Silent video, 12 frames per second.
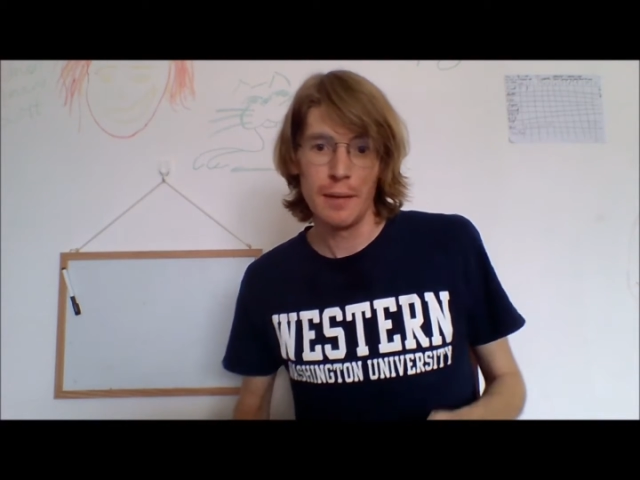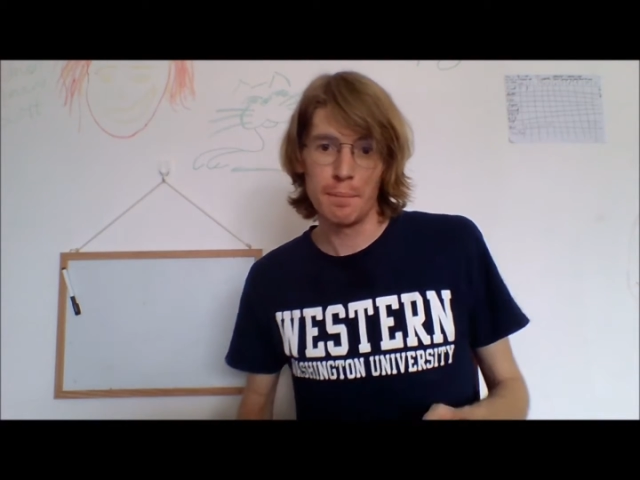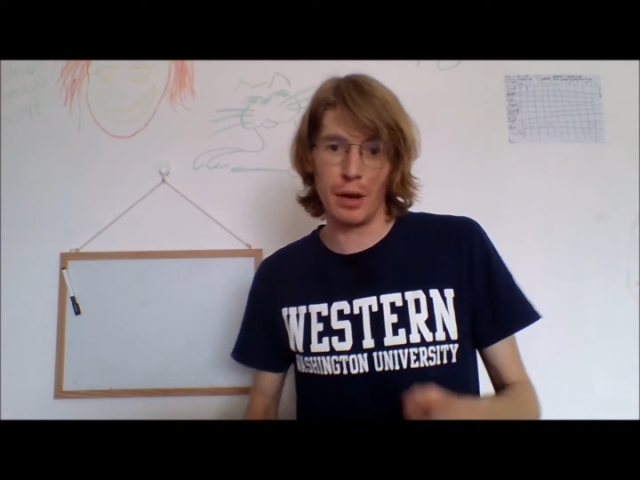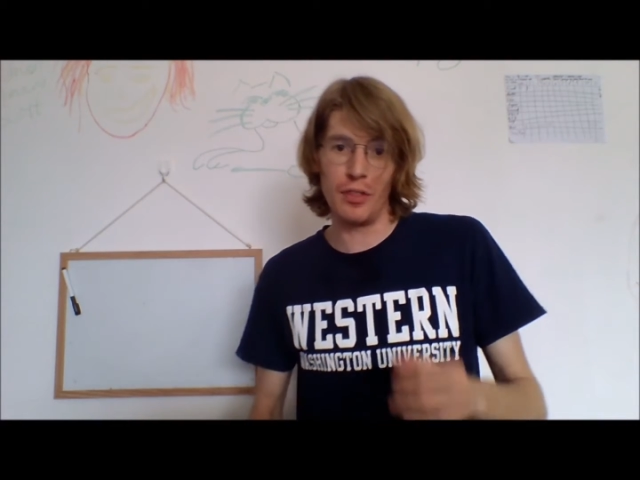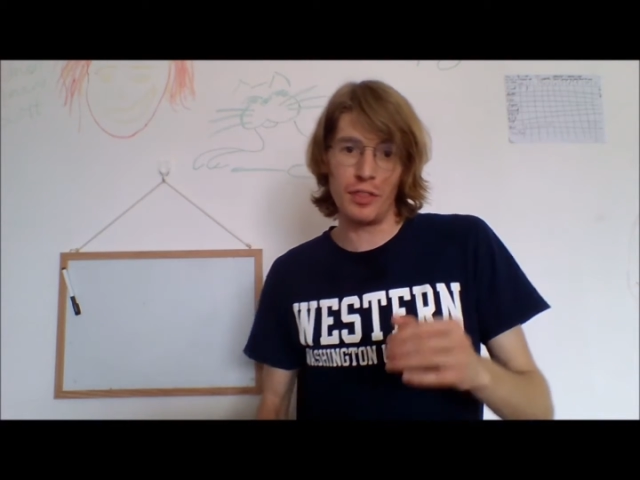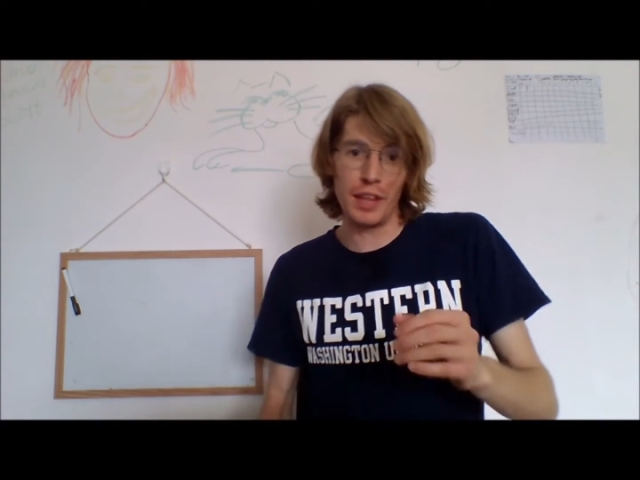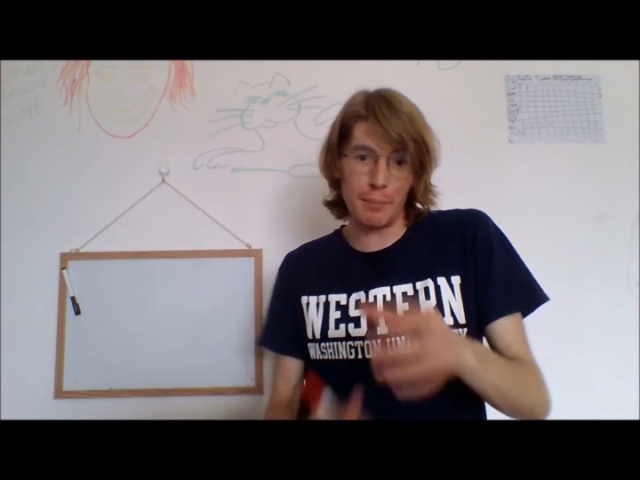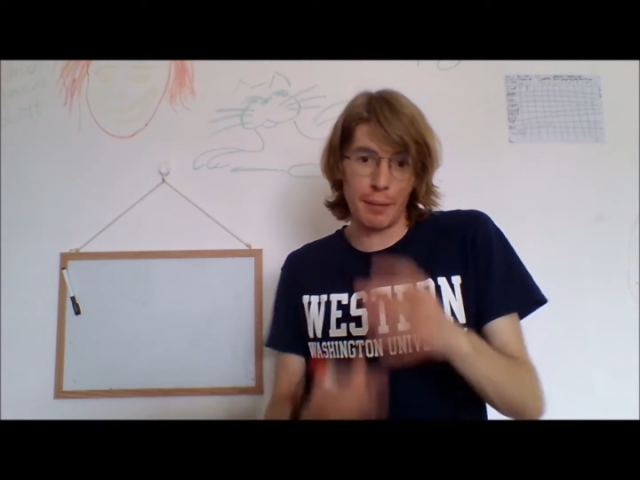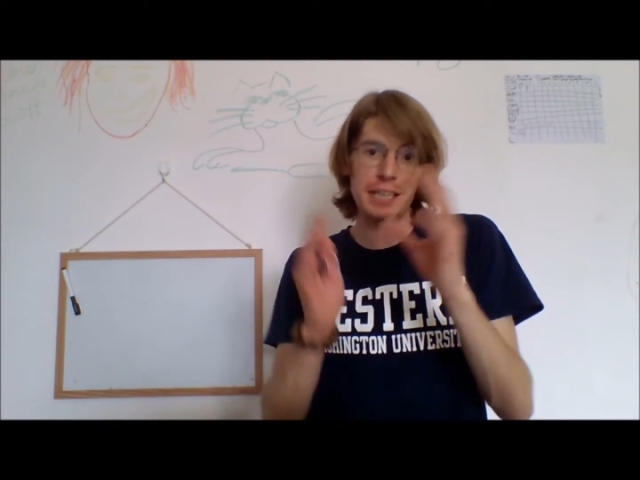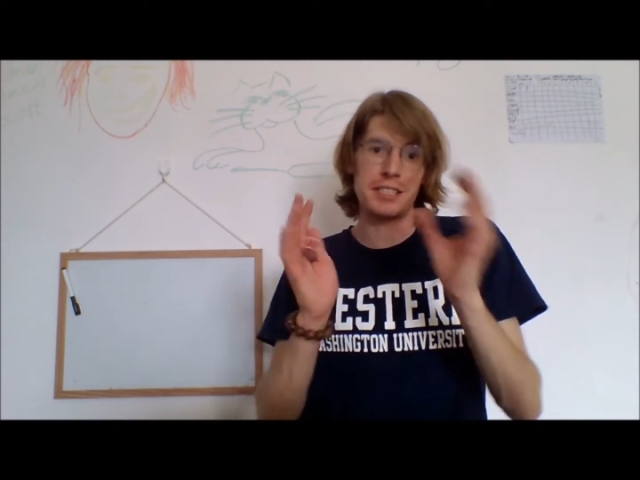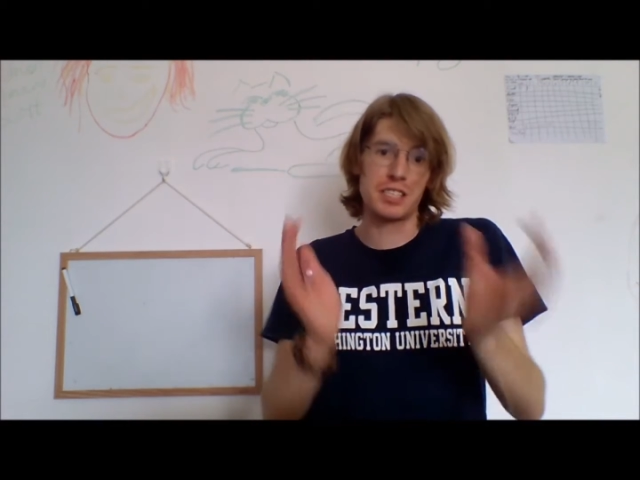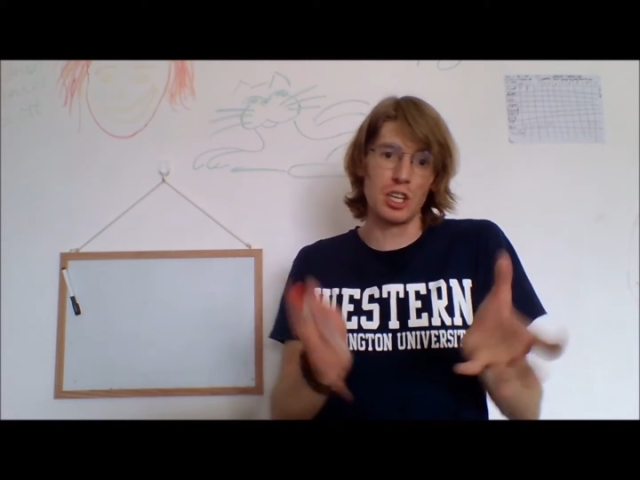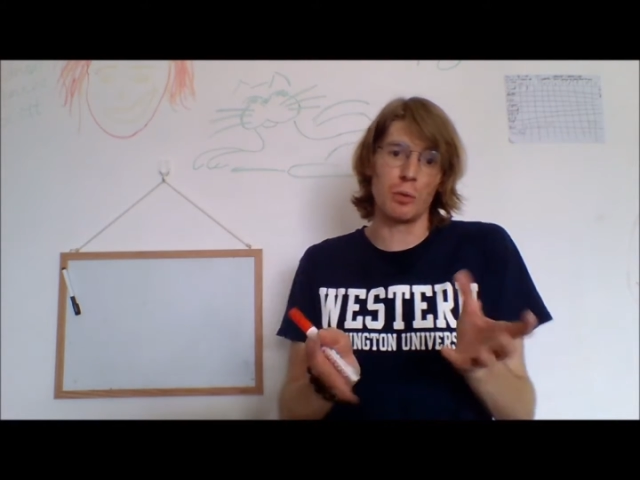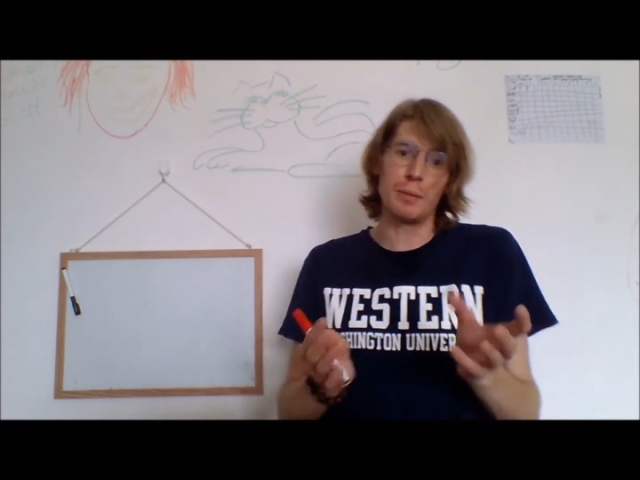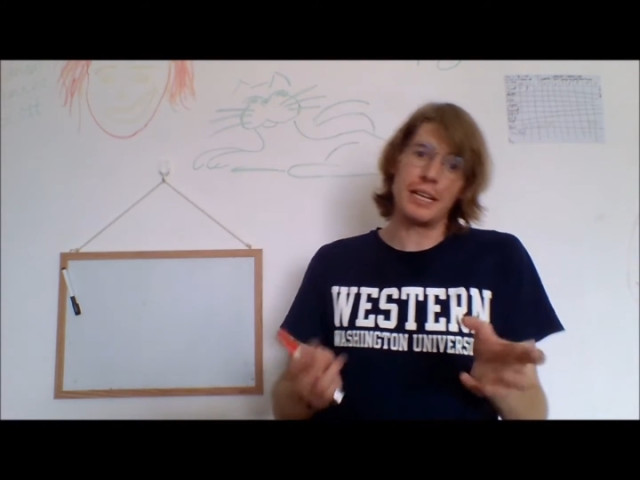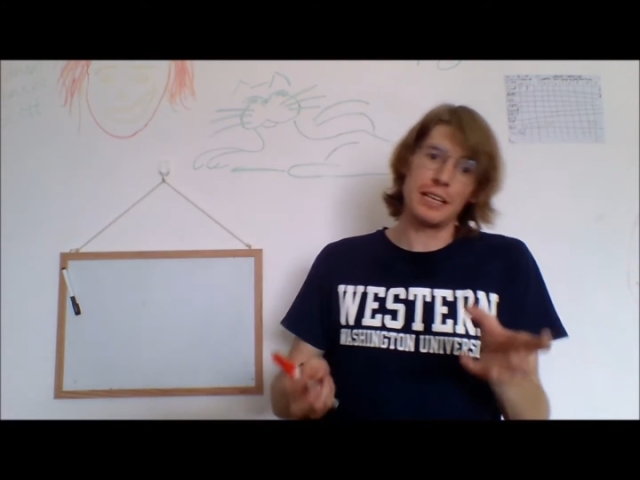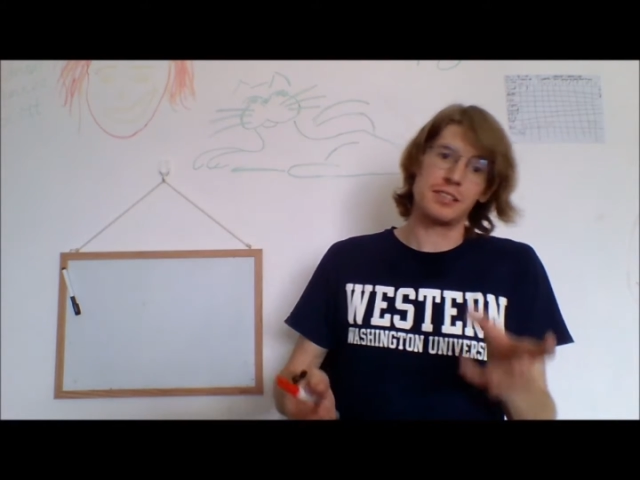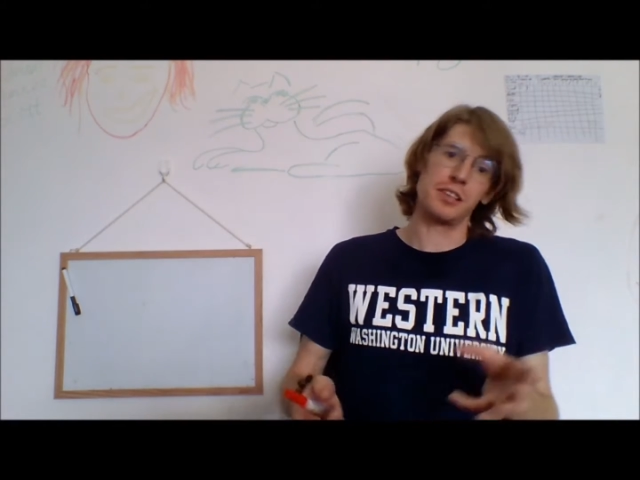but they might still be
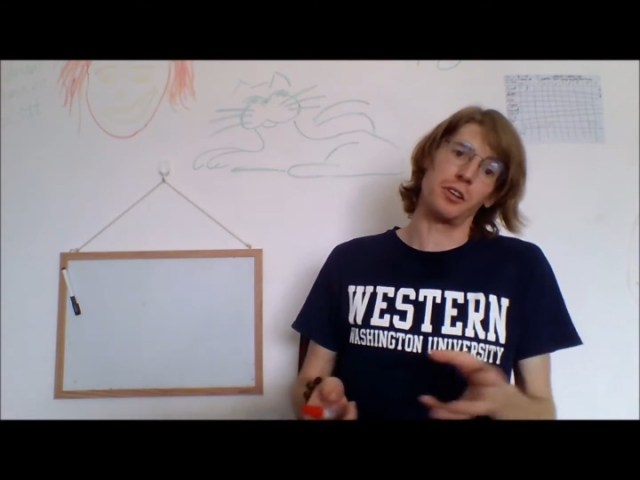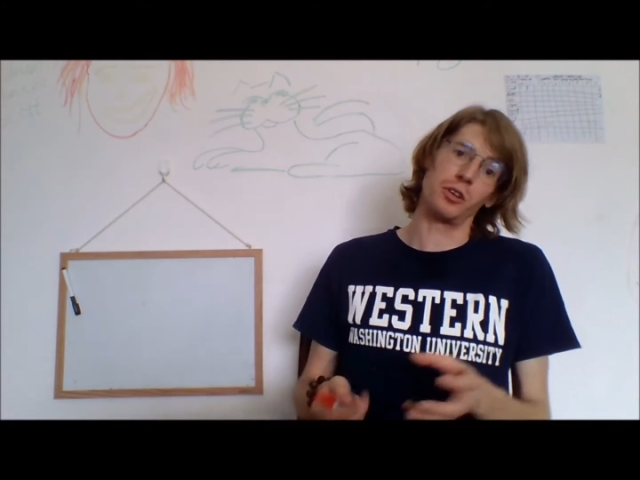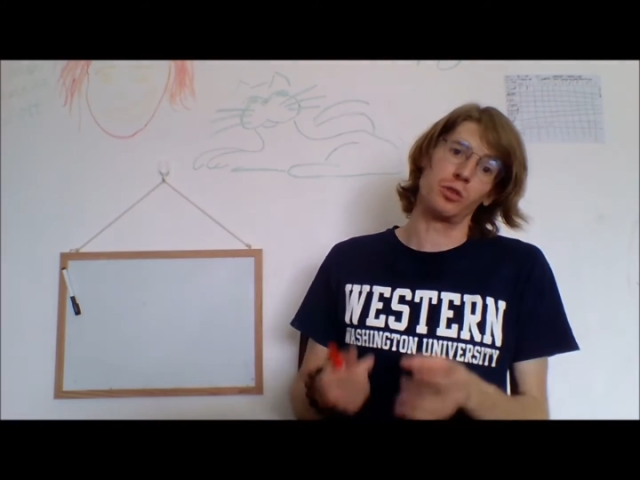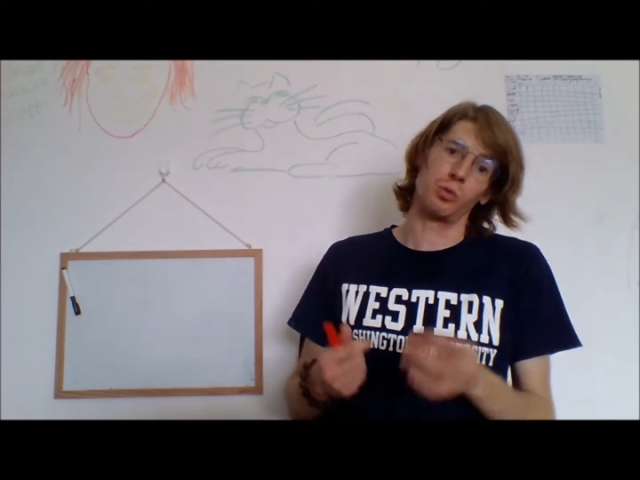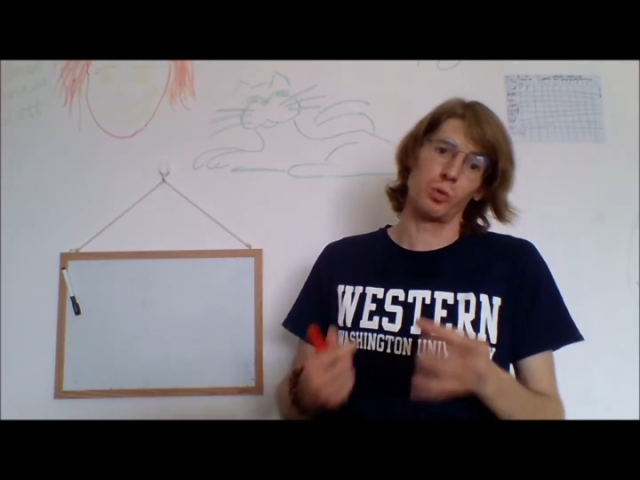considered